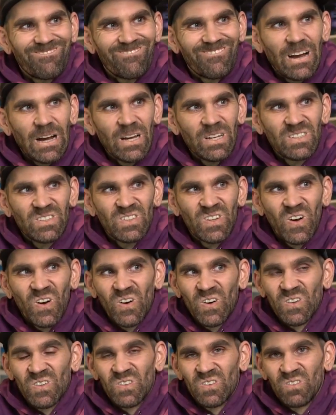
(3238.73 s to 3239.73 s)
it's just
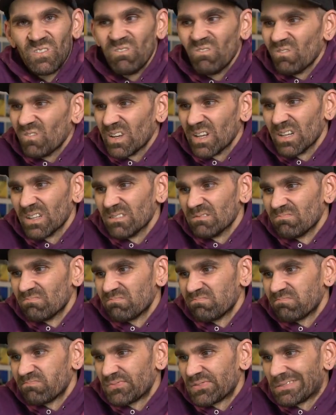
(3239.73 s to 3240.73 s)
hard, you know?
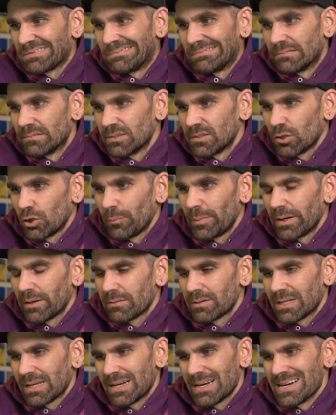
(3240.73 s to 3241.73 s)
It's all about
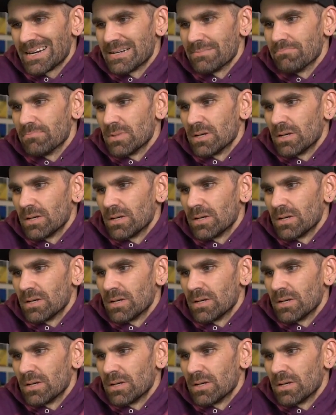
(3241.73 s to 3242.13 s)
time.